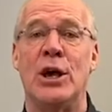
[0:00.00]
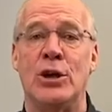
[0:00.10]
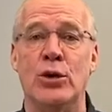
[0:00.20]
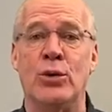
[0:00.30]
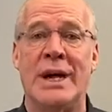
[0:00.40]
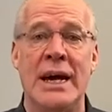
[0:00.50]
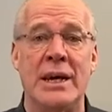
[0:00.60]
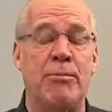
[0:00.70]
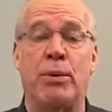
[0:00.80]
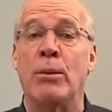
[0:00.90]
You
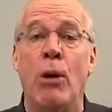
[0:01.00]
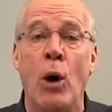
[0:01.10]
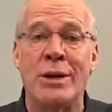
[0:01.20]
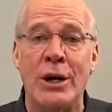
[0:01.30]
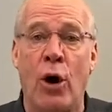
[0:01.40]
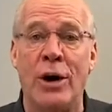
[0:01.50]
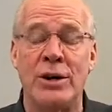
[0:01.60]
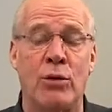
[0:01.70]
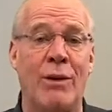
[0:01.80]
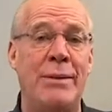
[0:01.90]
can promote it on
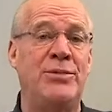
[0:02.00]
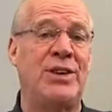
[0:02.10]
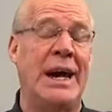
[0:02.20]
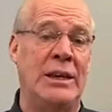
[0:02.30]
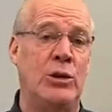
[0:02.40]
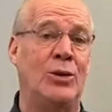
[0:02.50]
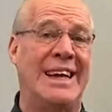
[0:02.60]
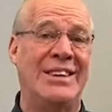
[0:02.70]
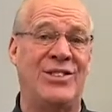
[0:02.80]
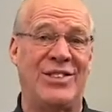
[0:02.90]
your website. You
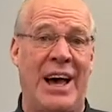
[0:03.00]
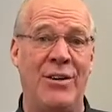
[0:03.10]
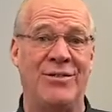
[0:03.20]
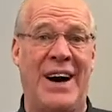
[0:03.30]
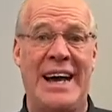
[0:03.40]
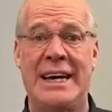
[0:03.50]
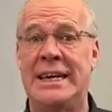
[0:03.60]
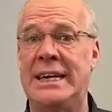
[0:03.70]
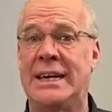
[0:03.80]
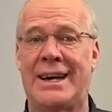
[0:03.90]
can sell via
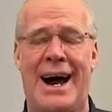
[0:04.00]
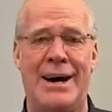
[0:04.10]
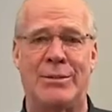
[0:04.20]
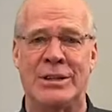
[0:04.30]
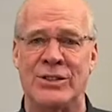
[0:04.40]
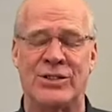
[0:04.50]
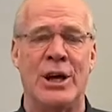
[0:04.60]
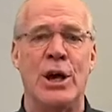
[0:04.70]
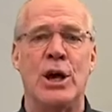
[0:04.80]
e-commerce.